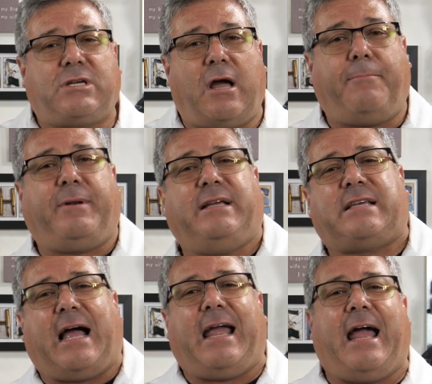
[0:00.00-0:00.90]
companies
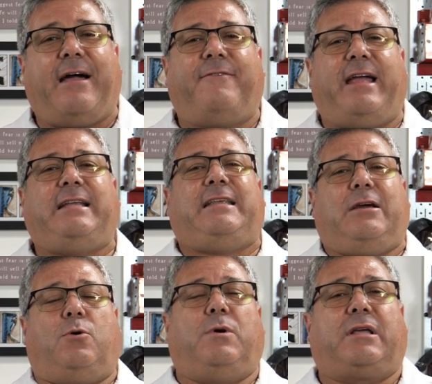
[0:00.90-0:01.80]
I have a
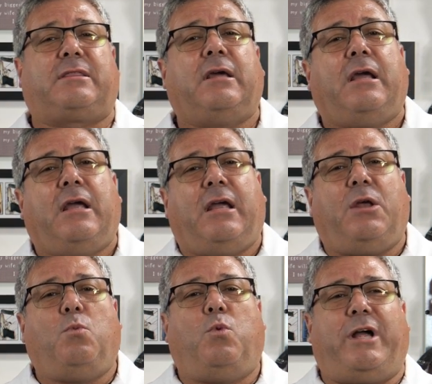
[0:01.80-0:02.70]
deal with
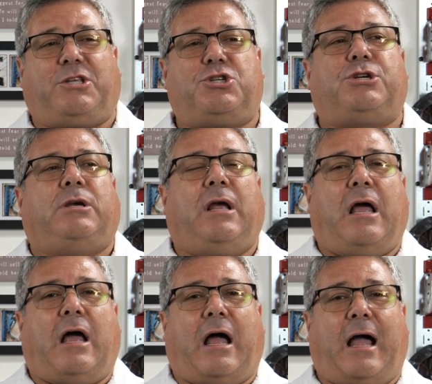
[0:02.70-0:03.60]
in which
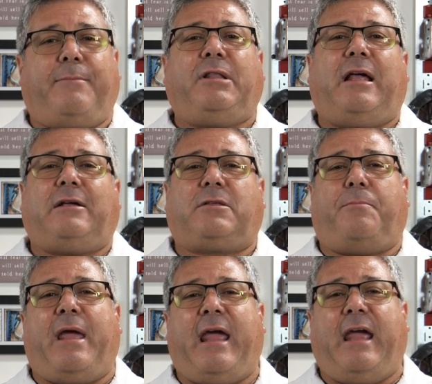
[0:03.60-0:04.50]
I'm allowed to
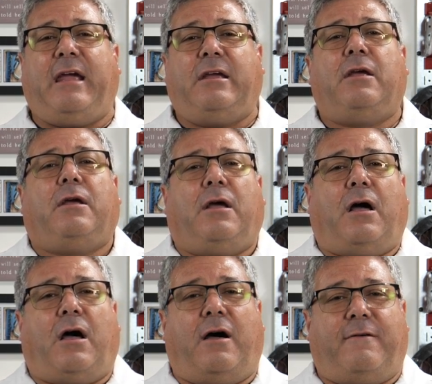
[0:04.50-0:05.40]
pay
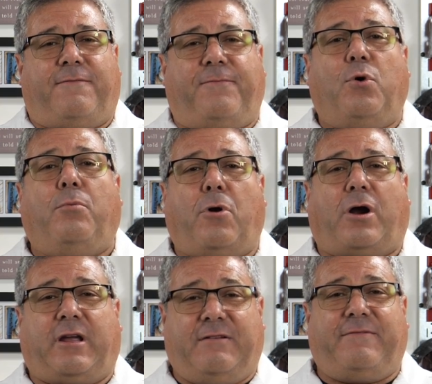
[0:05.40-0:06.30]
full
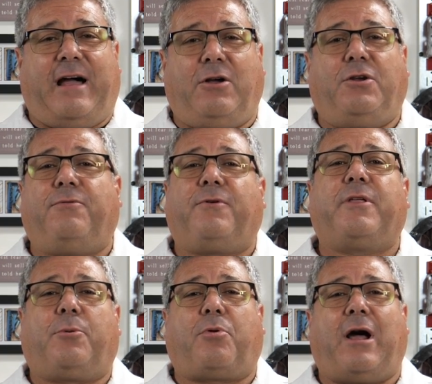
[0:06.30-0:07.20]
market value for
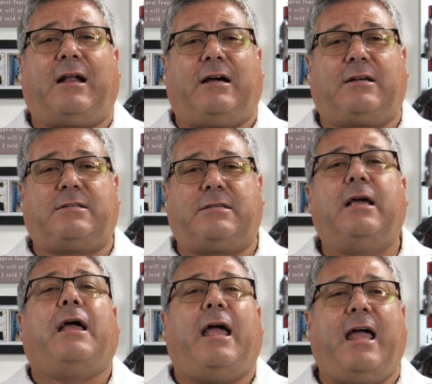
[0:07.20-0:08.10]
their products,
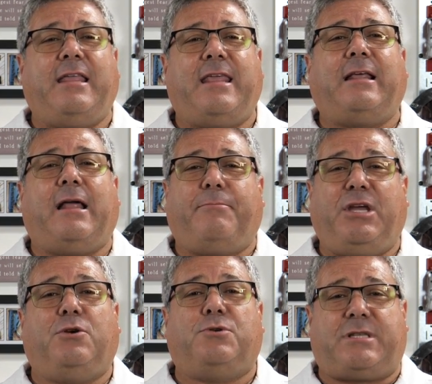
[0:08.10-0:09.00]
and they let me
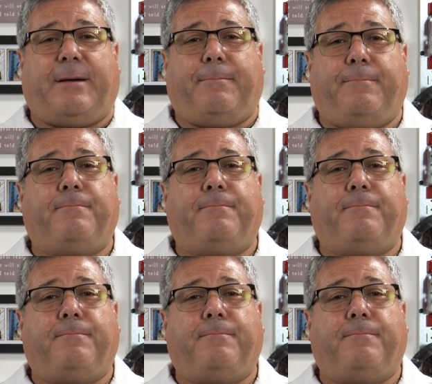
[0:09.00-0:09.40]
use them.